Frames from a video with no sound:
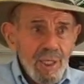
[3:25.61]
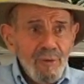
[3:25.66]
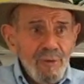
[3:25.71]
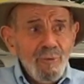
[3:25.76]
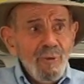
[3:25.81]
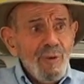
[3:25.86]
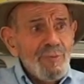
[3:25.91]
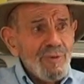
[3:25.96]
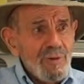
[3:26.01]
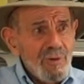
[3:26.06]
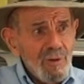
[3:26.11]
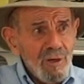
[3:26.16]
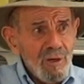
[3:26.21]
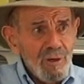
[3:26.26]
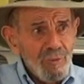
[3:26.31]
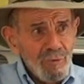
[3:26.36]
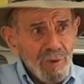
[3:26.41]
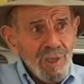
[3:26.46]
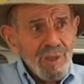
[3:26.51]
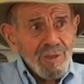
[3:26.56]
If you have a
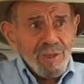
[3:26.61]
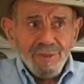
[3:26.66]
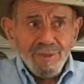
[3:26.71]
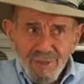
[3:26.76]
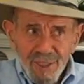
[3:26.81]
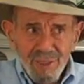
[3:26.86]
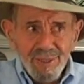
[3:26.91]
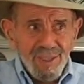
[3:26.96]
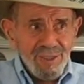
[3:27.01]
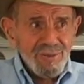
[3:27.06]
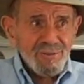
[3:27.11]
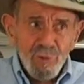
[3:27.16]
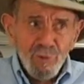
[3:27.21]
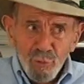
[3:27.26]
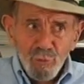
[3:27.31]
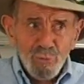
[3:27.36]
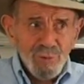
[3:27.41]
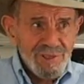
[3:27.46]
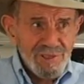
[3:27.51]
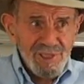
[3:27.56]
car that, that has
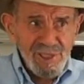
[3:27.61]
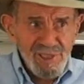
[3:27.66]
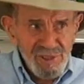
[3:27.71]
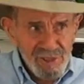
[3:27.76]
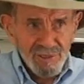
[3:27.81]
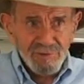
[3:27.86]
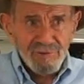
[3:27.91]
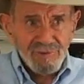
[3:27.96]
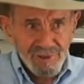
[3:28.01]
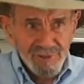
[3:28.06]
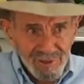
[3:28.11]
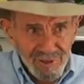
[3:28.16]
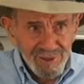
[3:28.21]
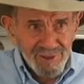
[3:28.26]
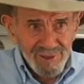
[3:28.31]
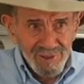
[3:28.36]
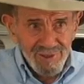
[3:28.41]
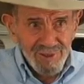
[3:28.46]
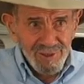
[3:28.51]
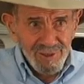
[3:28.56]
no
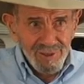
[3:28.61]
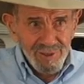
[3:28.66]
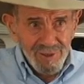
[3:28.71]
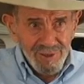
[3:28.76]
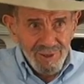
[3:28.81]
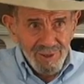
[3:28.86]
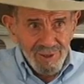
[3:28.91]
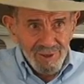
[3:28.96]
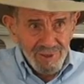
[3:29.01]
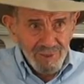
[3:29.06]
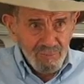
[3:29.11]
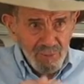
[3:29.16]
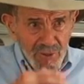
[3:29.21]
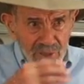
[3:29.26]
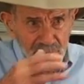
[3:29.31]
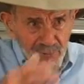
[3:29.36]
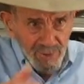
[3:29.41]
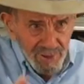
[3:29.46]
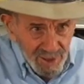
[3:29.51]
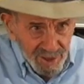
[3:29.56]
resiliency, the
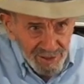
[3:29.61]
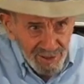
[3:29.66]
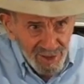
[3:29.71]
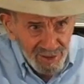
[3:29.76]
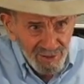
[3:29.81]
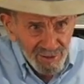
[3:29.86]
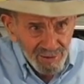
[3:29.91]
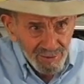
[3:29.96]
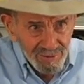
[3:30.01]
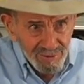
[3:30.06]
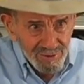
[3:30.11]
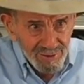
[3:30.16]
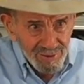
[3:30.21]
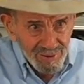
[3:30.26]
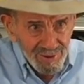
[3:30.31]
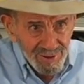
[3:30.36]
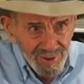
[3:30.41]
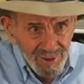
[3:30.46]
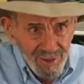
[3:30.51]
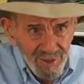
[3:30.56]
people get killed.
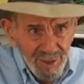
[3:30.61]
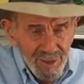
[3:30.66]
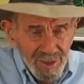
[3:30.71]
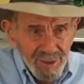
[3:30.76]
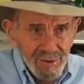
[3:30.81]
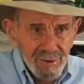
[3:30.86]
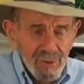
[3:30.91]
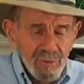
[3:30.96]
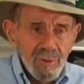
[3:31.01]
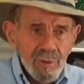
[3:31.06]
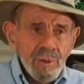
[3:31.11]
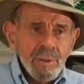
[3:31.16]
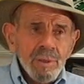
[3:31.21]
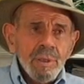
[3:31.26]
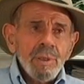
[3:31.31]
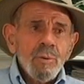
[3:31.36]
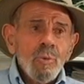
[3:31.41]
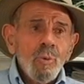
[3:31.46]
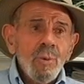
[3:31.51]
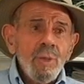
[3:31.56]
So
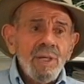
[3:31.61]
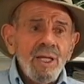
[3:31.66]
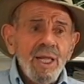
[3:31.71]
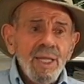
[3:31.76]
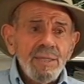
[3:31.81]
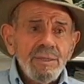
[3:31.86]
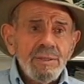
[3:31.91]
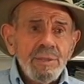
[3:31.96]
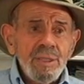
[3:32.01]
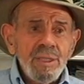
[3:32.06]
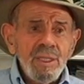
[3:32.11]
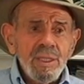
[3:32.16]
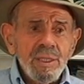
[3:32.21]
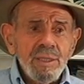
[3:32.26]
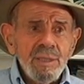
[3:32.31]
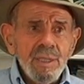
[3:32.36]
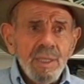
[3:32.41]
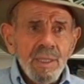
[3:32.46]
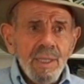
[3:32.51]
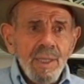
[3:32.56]
what I
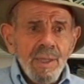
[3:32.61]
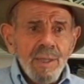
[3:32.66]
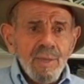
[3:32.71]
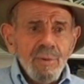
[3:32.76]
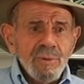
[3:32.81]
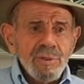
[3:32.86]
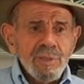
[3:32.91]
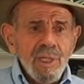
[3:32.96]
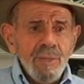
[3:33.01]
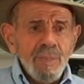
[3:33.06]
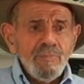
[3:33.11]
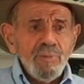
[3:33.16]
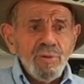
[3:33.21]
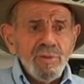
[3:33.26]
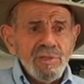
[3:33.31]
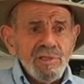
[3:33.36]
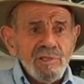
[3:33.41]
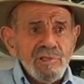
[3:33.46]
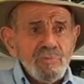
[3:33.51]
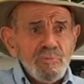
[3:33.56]
did was I
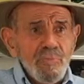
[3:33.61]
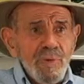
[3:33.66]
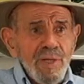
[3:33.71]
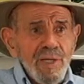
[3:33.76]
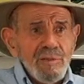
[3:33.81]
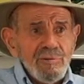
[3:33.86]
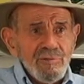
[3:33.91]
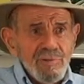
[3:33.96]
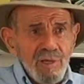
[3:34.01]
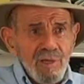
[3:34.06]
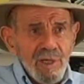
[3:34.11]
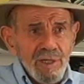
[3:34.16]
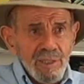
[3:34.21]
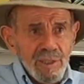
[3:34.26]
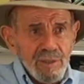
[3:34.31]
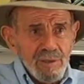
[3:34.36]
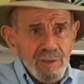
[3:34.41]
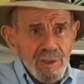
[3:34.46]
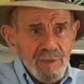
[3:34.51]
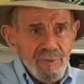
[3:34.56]
put the spare
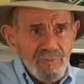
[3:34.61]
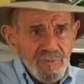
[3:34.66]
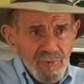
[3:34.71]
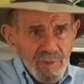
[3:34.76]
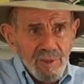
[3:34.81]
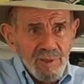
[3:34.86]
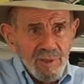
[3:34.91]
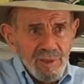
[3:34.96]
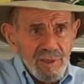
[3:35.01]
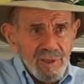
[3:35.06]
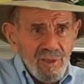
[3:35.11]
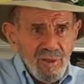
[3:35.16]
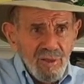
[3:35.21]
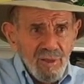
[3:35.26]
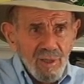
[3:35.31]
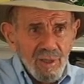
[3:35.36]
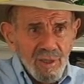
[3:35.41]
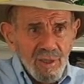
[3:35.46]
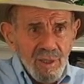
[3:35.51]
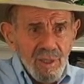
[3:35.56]
tire in front of the
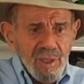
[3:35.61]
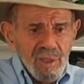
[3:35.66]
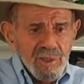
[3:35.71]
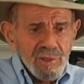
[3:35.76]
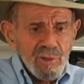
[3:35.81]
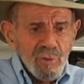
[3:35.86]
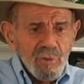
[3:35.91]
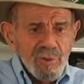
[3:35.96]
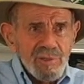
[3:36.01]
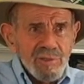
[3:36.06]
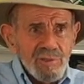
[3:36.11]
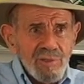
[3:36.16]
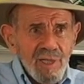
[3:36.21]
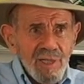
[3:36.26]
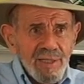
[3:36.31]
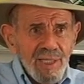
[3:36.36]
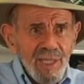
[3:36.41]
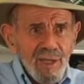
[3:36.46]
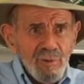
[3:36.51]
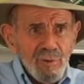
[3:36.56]
car, so it
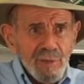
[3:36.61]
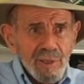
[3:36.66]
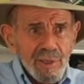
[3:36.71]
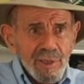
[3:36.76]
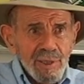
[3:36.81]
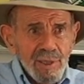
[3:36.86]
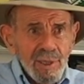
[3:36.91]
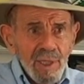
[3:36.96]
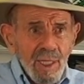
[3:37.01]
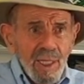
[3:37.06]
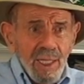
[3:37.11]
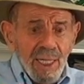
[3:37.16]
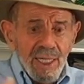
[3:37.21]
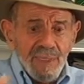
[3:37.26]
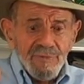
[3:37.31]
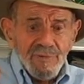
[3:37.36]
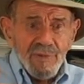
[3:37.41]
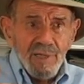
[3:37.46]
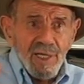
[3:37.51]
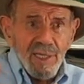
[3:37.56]
stuck out a little,
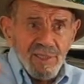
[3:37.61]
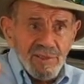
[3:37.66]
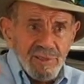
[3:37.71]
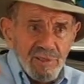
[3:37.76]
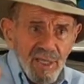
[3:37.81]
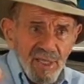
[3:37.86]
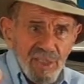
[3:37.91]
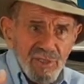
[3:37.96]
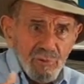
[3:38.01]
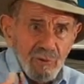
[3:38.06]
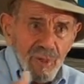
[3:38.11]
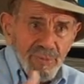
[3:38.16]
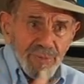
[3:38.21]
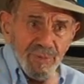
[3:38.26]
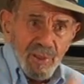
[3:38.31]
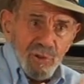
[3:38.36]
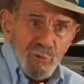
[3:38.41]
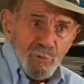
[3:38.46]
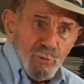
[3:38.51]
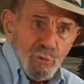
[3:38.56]
and if a guy sideswiped
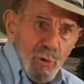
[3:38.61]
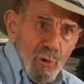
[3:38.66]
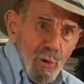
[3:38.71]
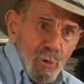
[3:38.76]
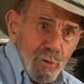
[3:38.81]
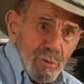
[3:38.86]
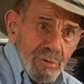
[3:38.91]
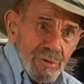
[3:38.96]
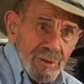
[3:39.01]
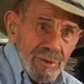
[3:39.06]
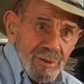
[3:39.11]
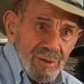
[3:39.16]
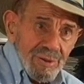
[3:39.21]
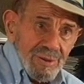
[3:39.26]
you, it rolled.